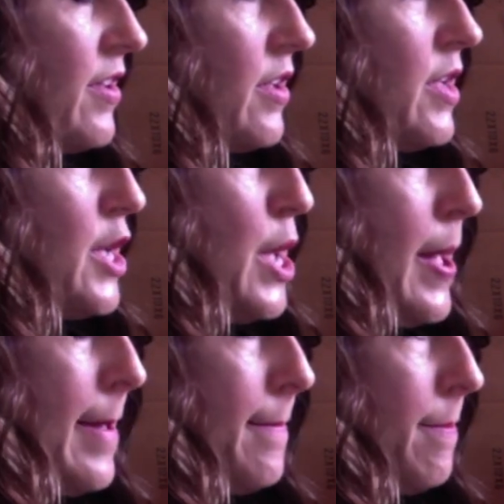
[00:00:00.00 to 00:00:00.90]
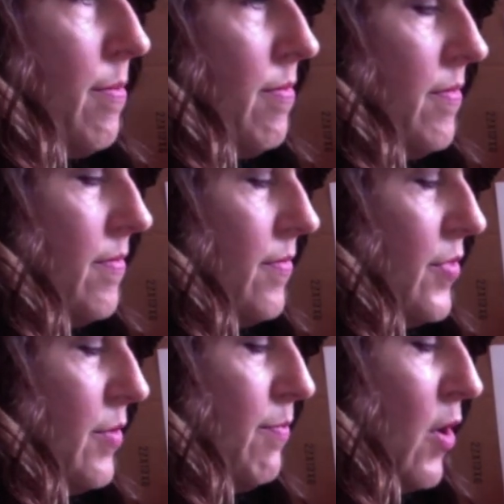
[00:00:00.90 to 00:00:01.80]
the
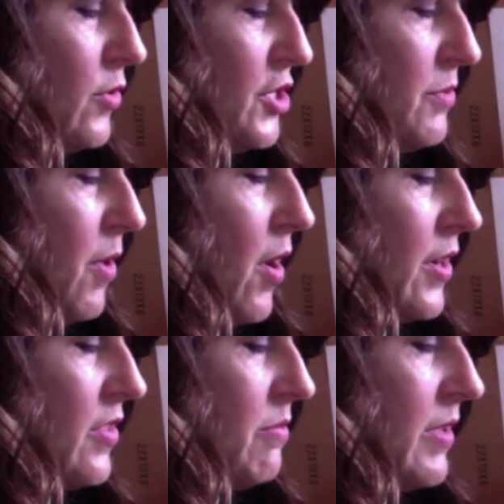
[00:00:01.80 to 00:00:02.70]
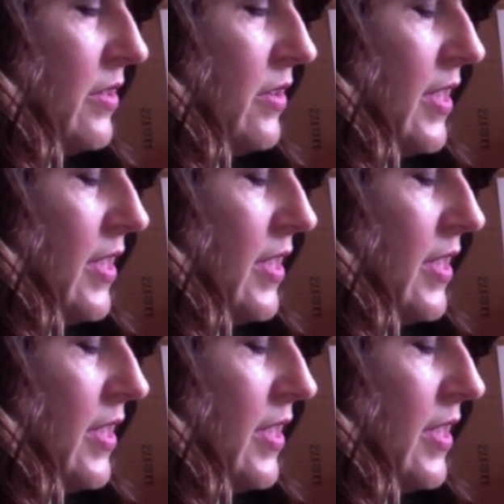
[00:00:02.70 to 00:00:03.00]
bulgy part in the middle,